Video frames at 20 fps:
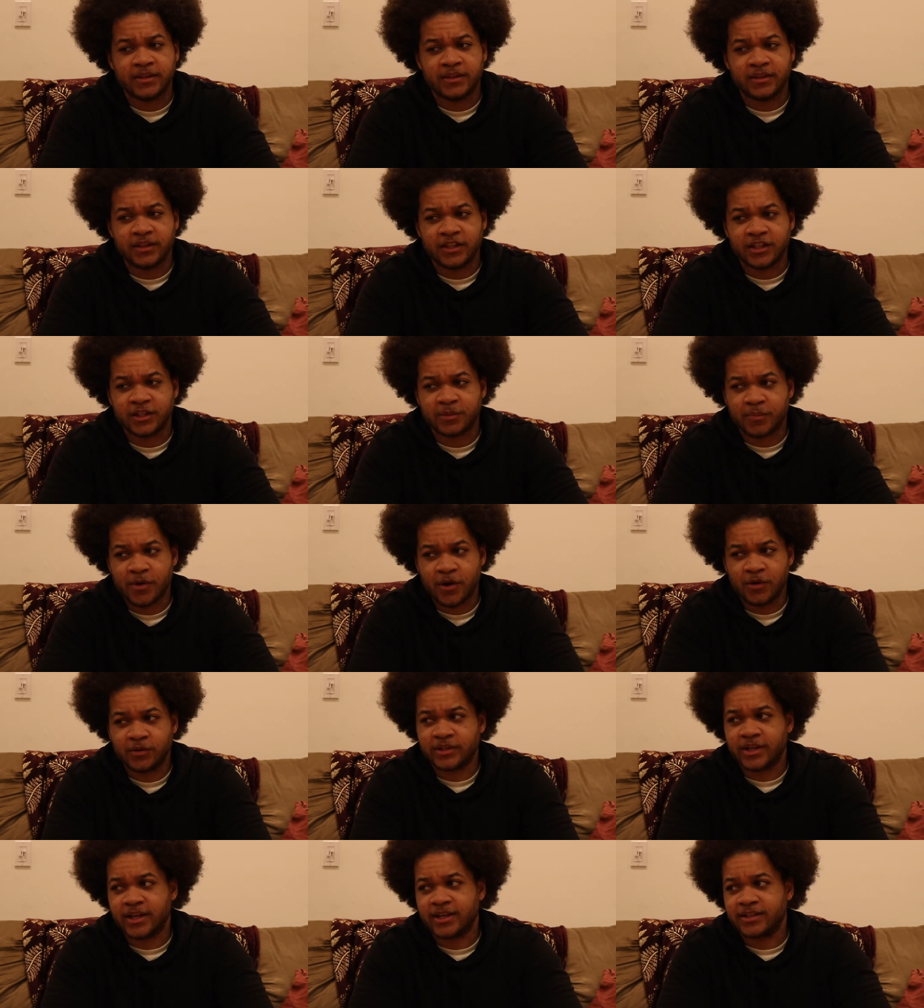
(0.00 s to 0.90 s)
These
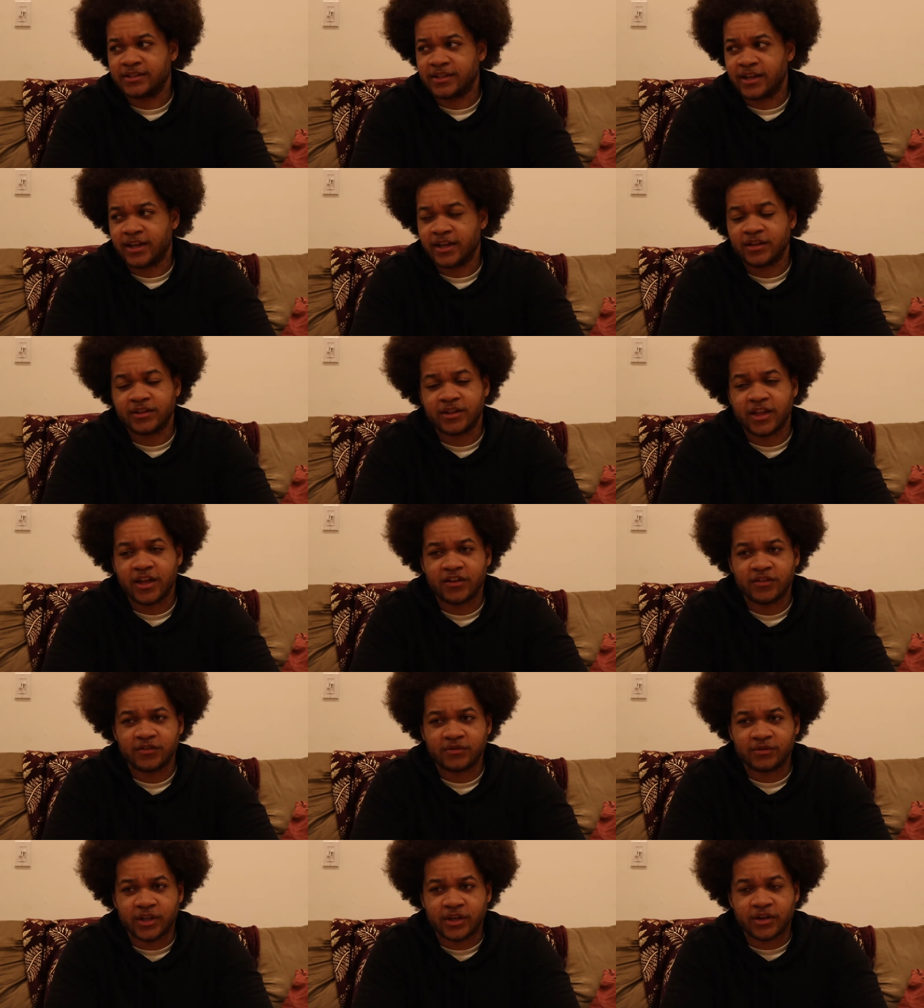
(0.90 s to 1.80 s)
protests,
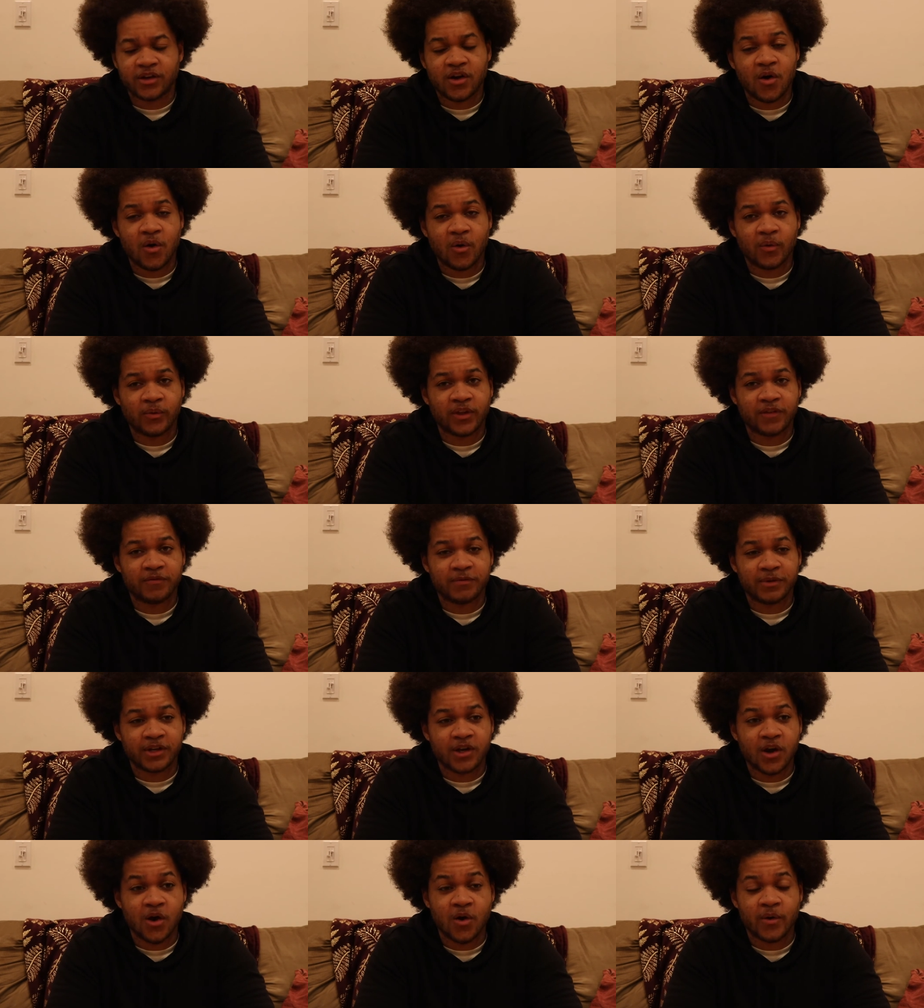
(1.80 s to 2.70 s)
they've
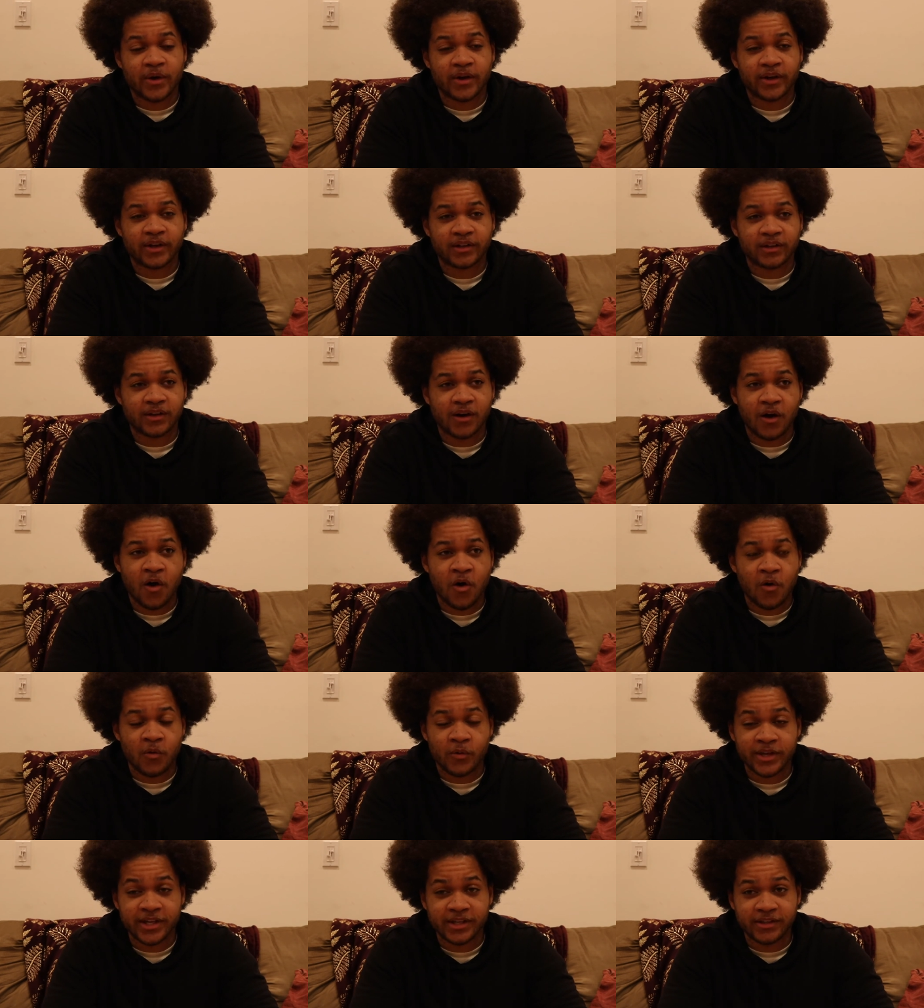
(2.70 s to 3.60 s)
been going all
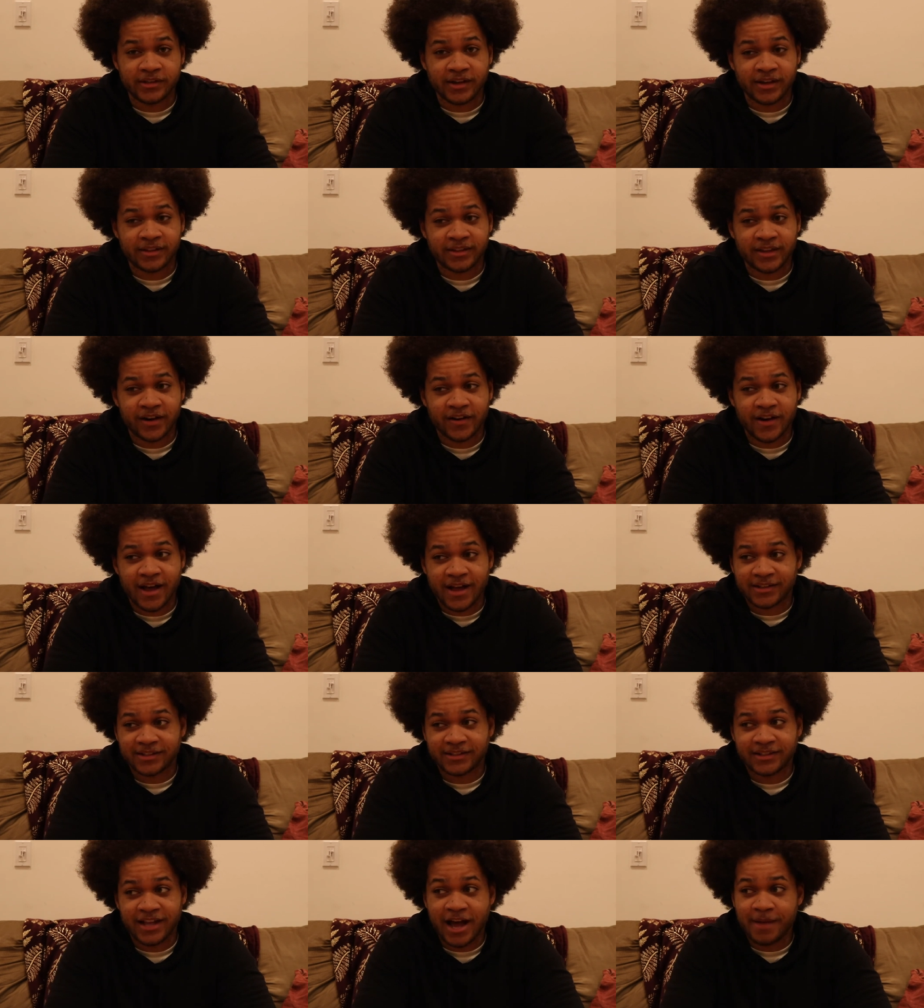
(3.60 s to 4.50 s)
week, and they're not
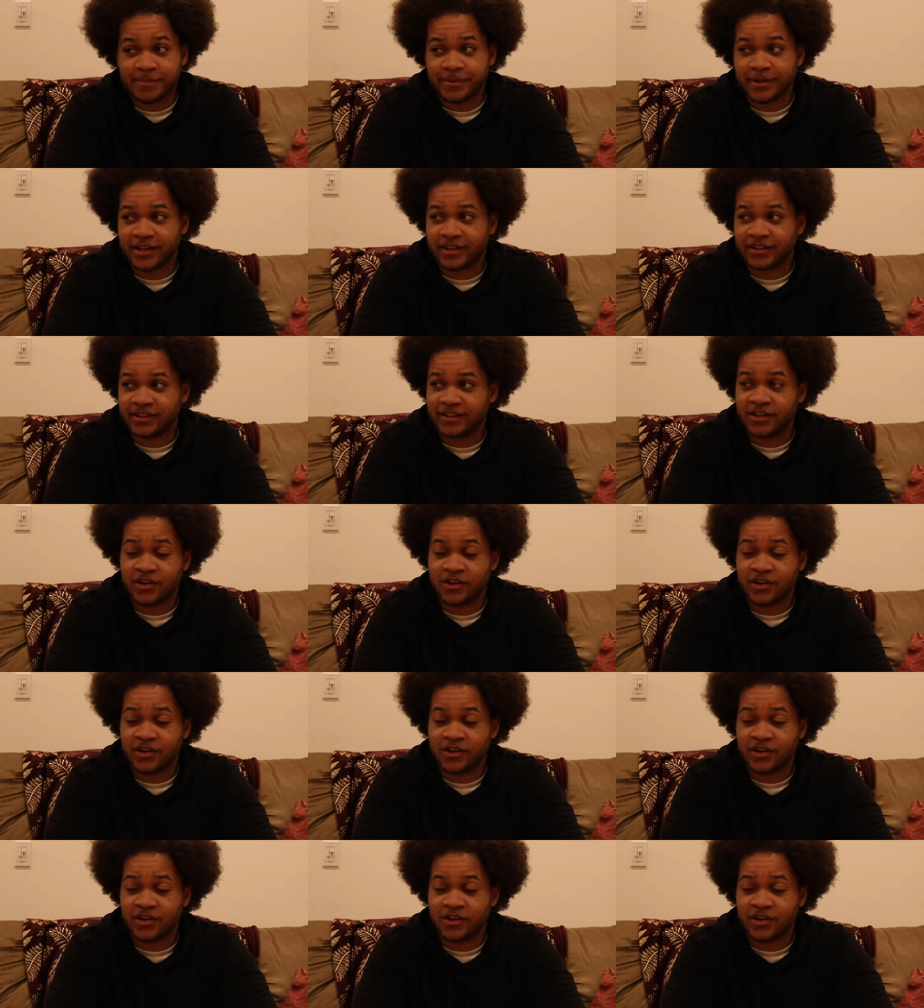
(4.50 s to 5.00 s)
stopping.